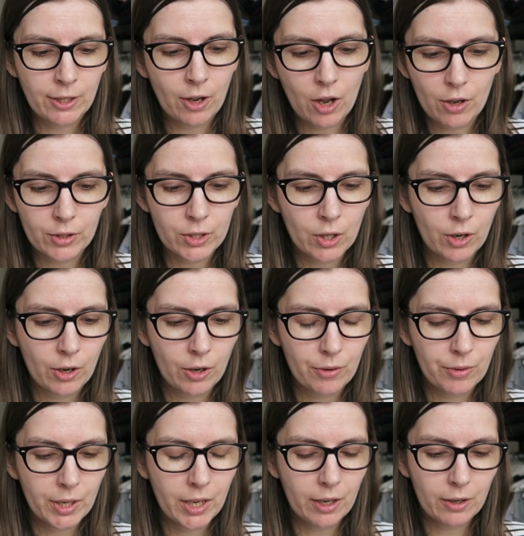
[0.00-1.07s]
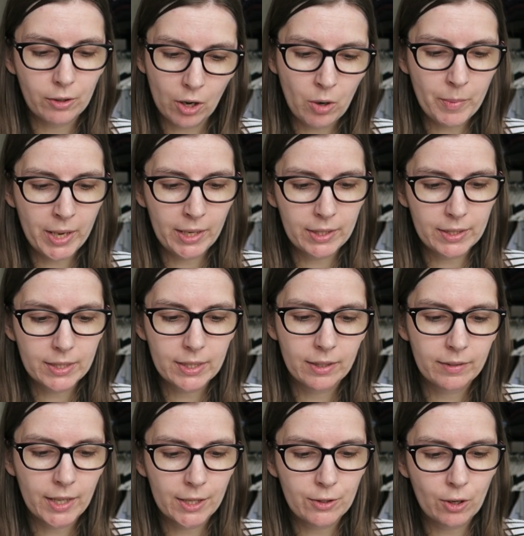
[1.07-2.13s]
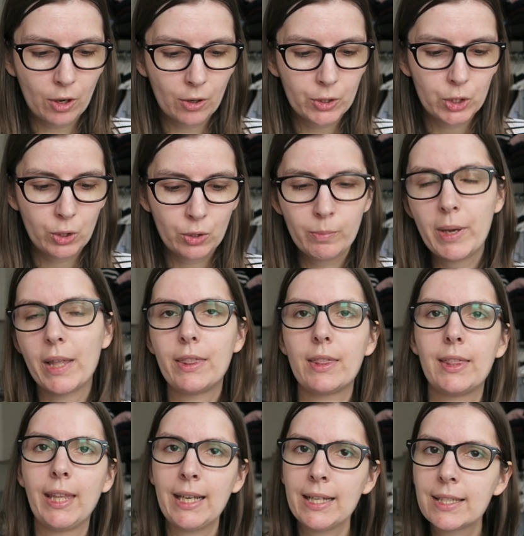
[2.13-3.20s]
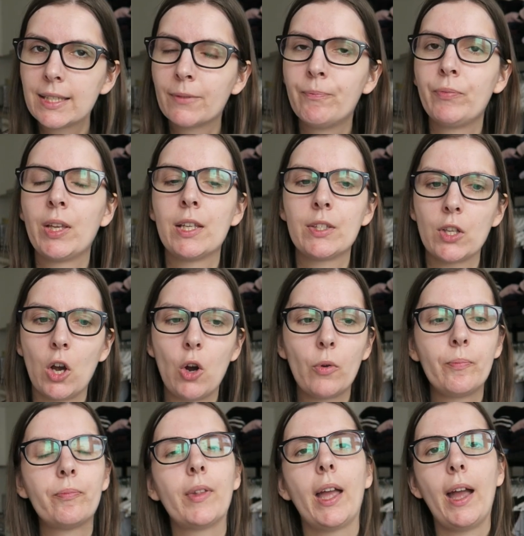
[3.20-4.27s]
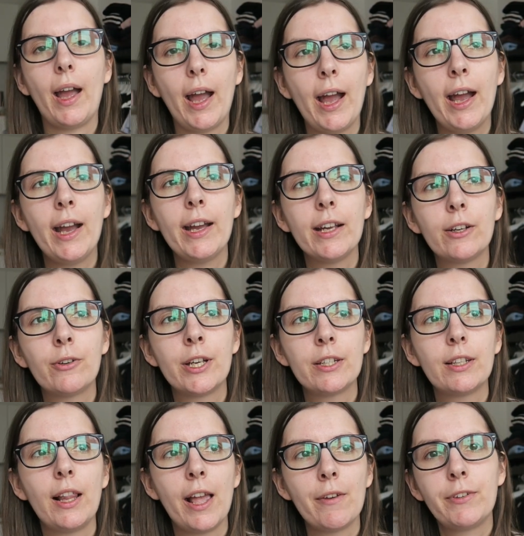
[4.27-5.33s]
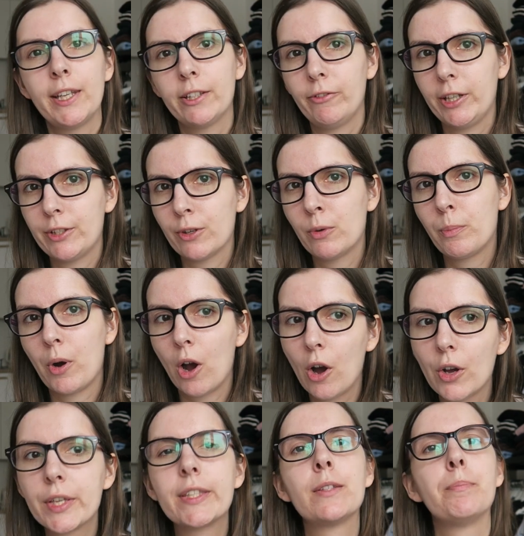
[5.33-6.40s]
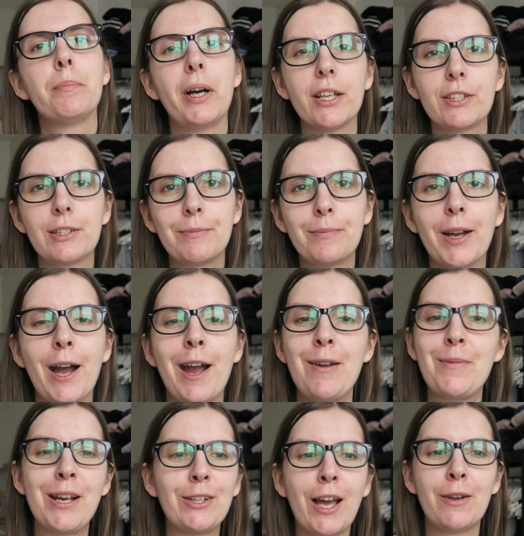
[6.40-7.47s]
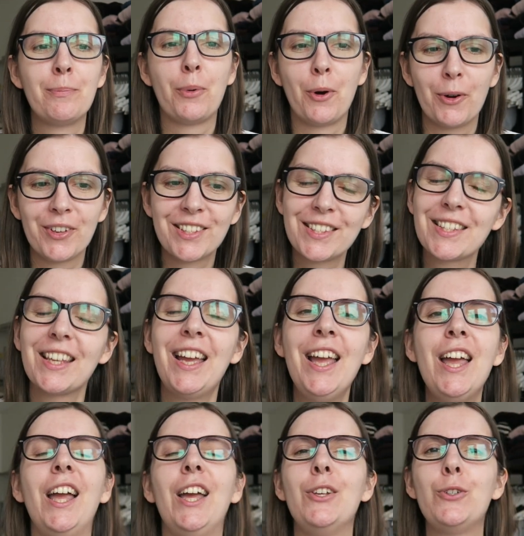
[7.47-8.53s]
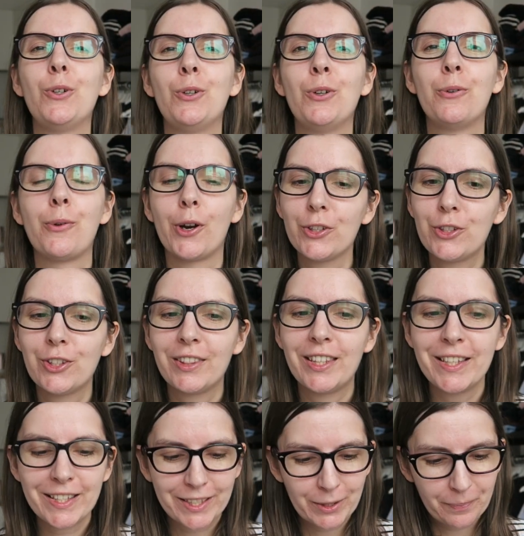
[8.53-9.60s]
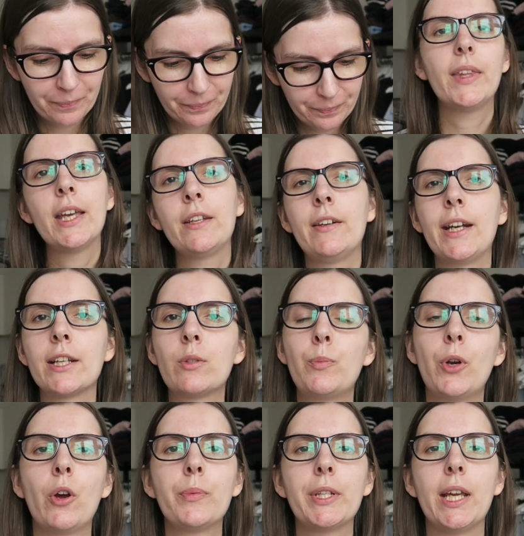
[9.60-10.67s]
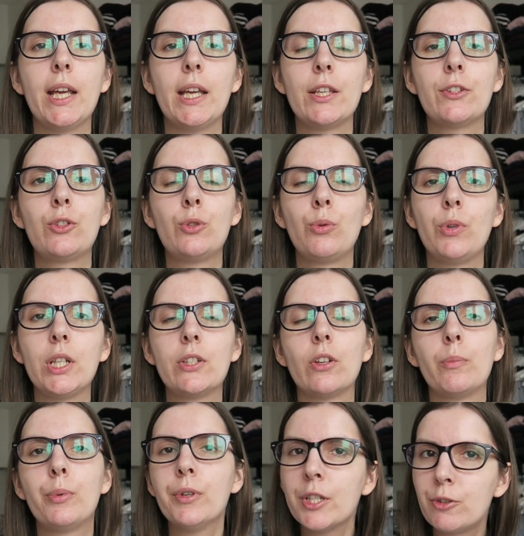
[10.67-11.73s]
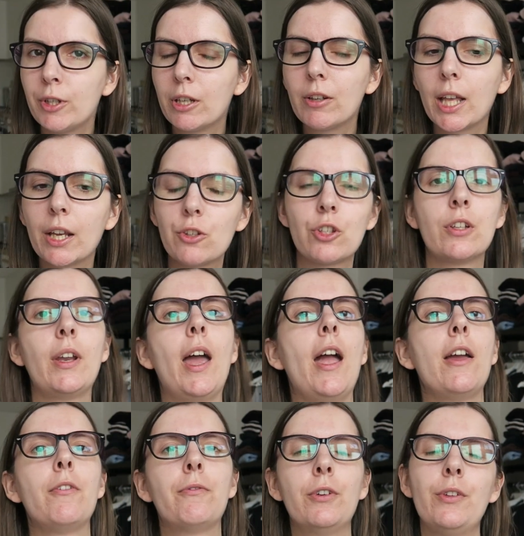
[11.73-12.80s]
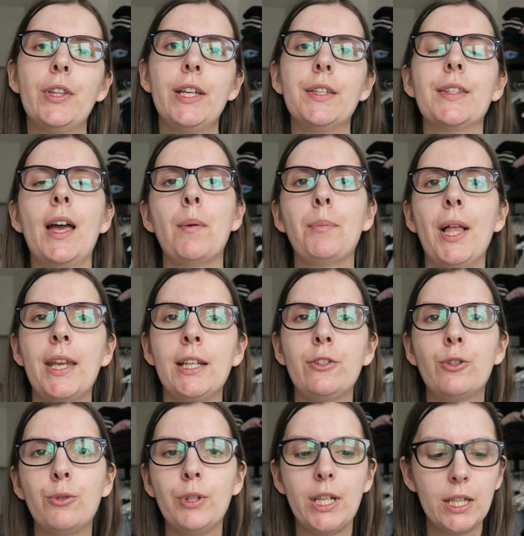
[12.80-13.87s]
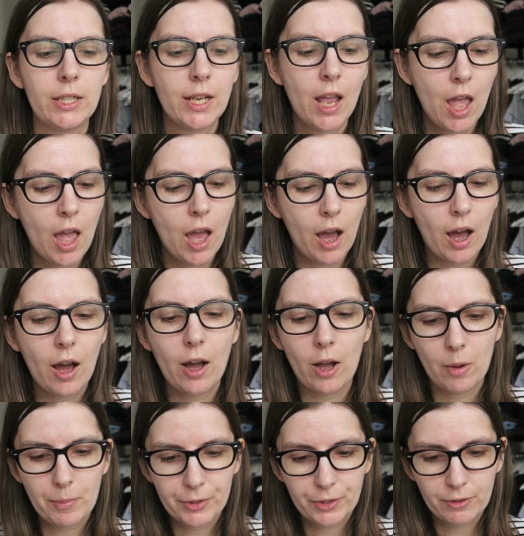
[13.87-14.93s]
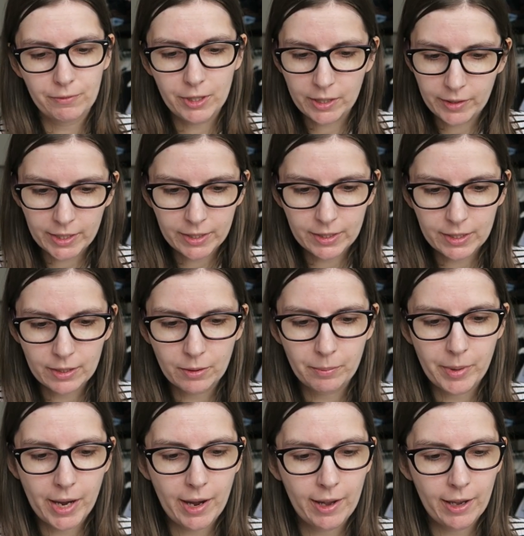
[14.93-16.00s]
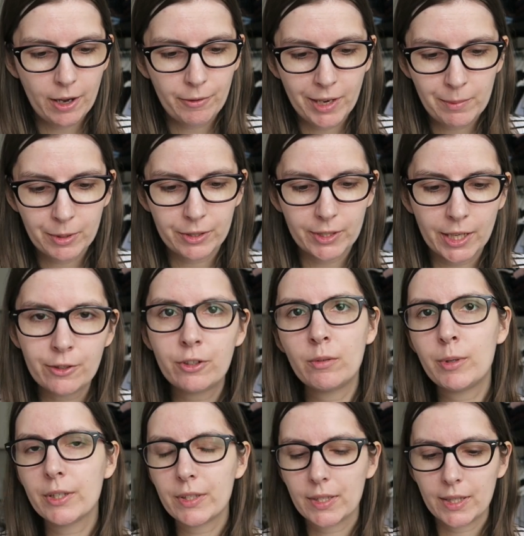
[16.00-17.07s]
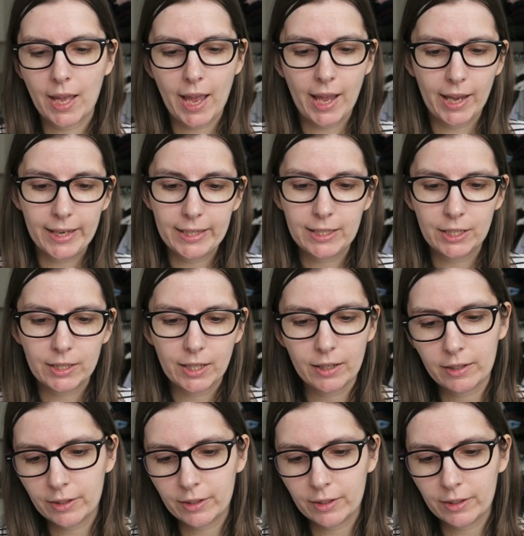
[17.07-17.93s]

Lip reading: and also a romance that is called Good Bad Things. So I currently have Netflix on pause, but I might unpause to watch these. Then the next prompt is to read a poetry collection, and for this I'm planning to read Perseverance by Raymond Antrobus, and